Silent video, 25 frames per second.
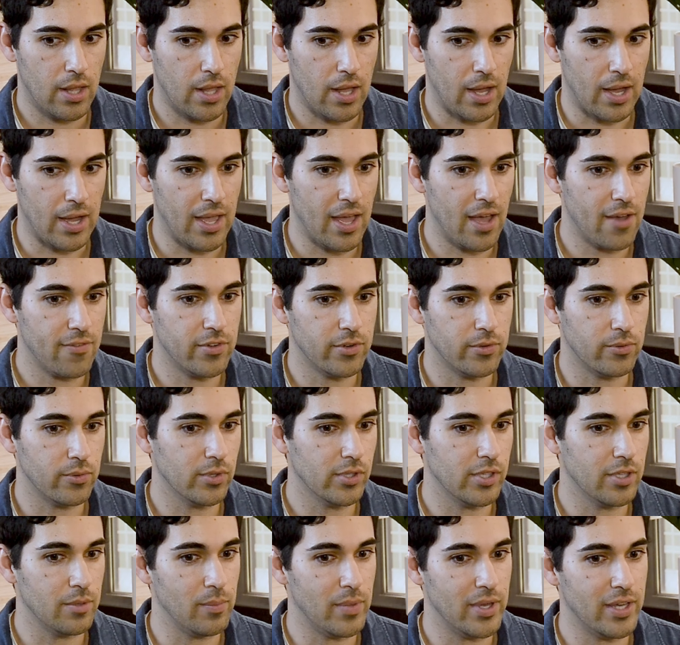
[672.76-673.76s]
I haven't
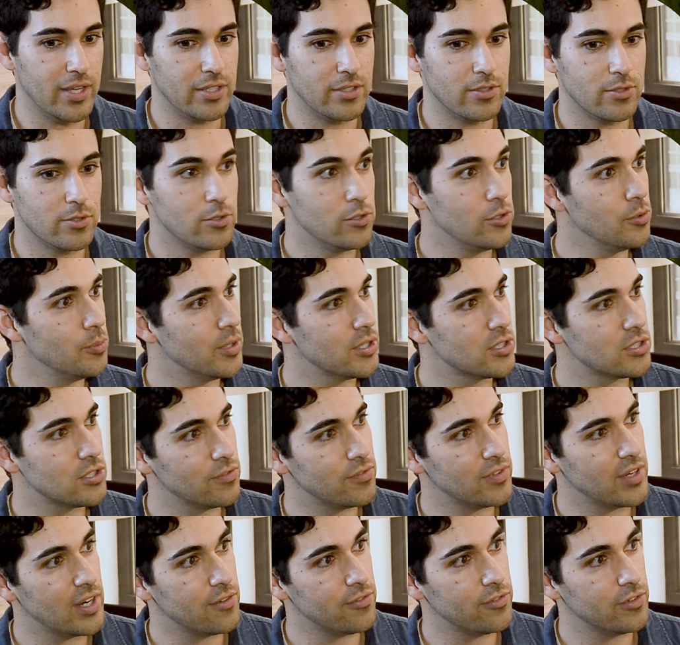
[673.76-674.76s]
really made too much of
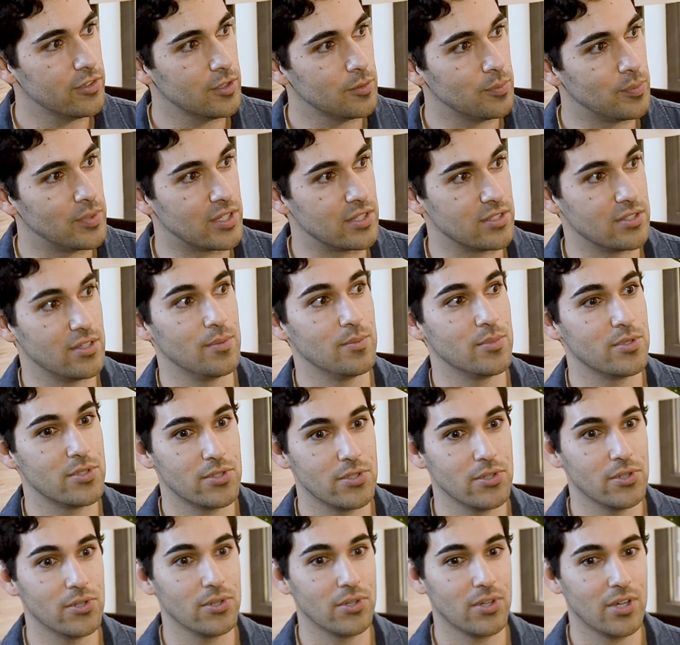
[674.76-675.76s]
an effort because I'm
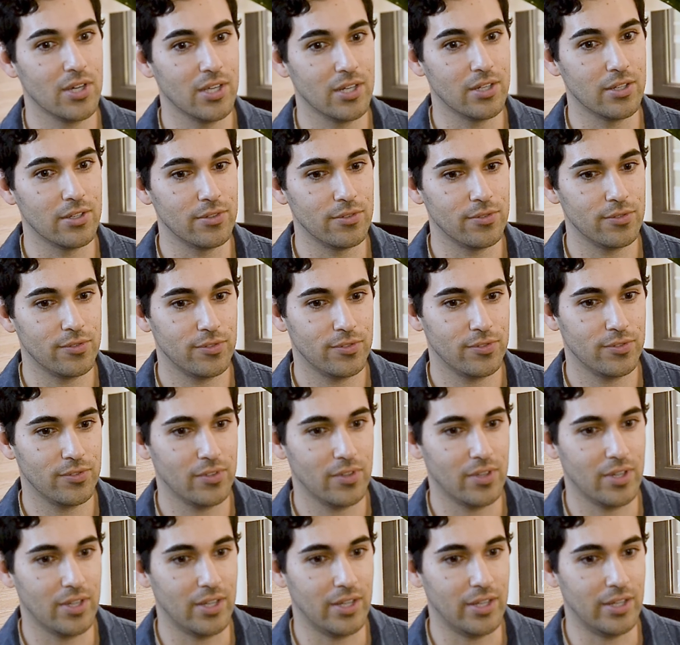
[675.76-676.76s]
still kind of
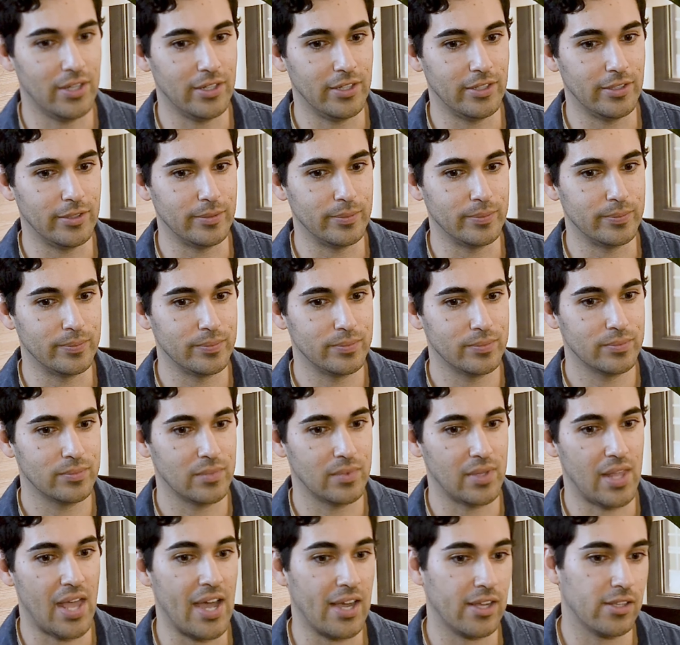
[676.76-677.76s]
um,
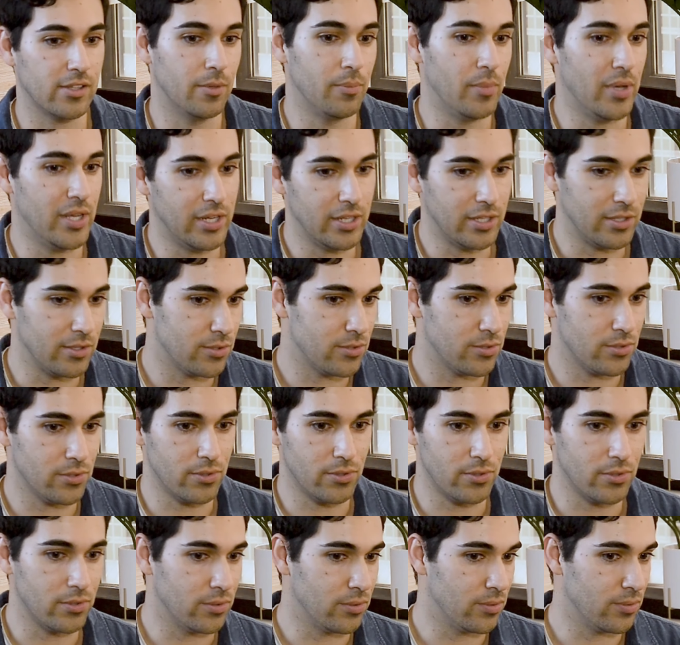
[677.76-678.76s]
acclimating
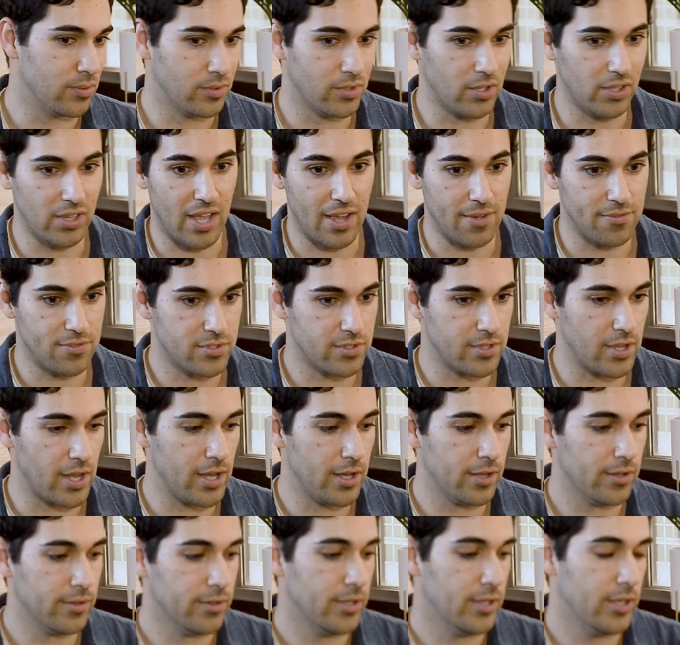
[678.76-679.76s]
to the
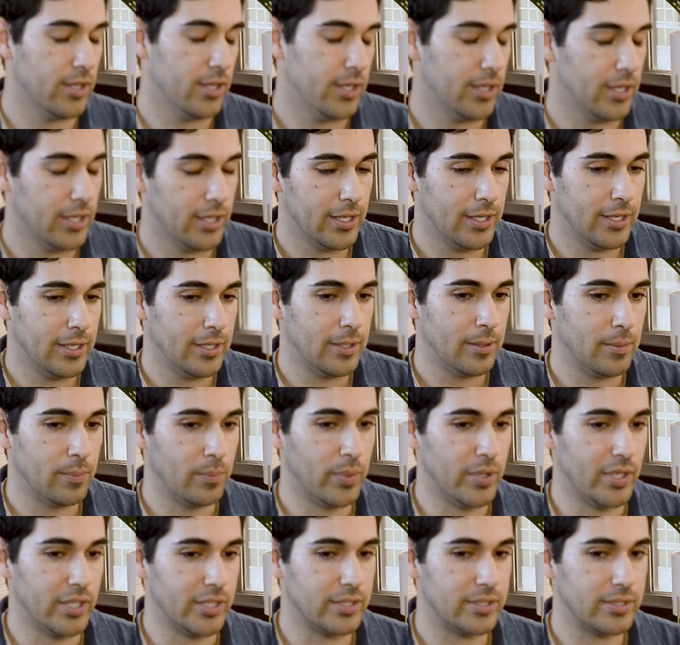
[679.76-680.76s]
lifestyle.
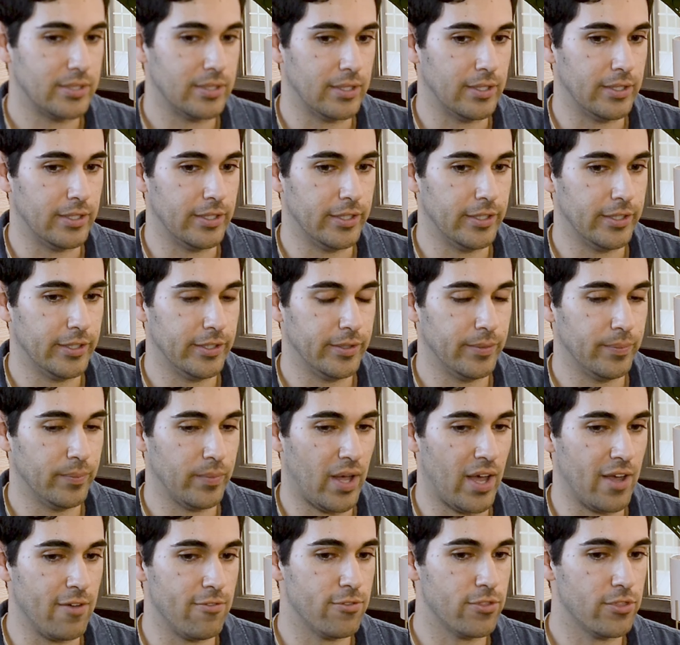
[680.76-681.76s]
But
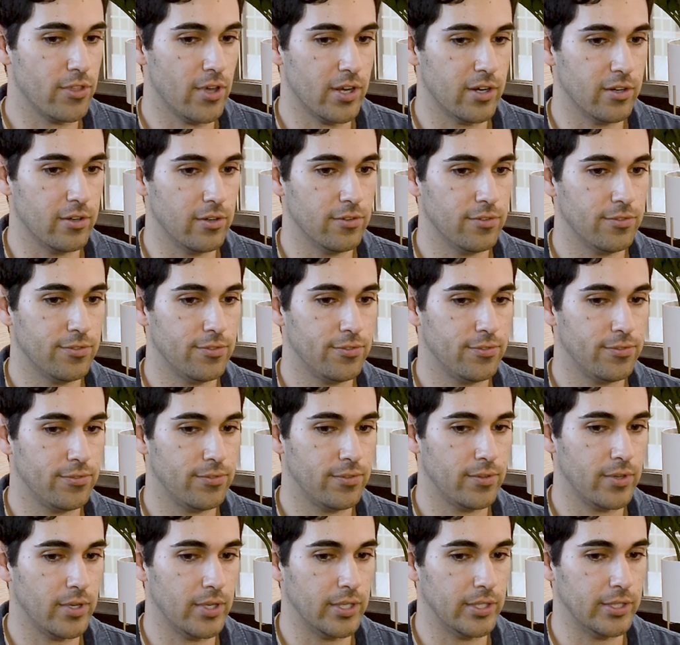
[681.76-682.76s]
I've thought of
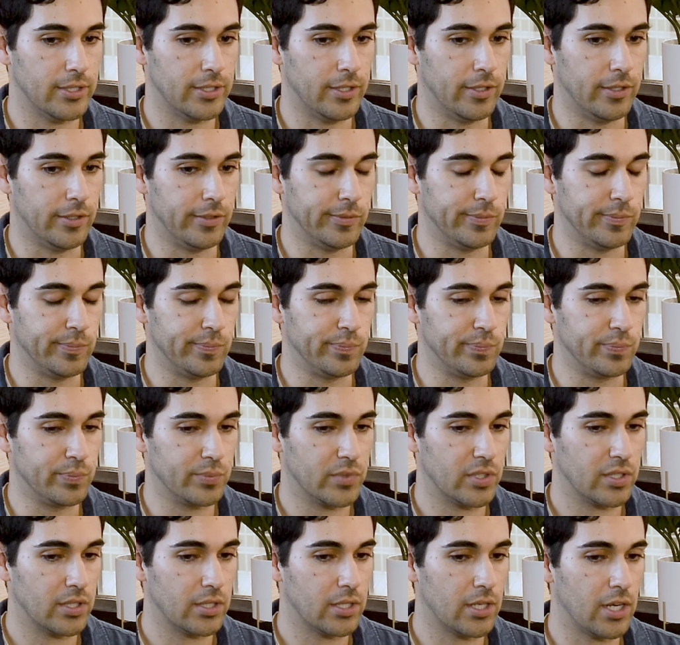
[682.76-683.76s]

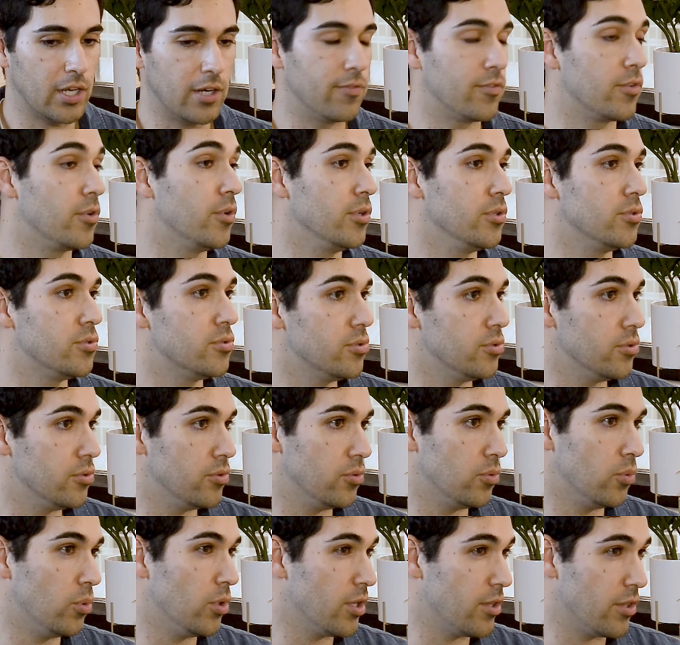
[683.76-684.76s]
kind of going to
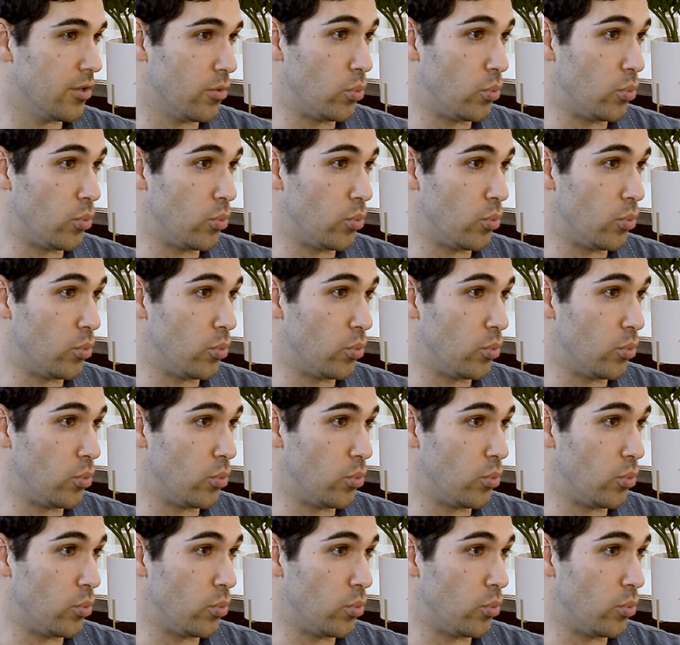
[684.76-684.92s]
one of the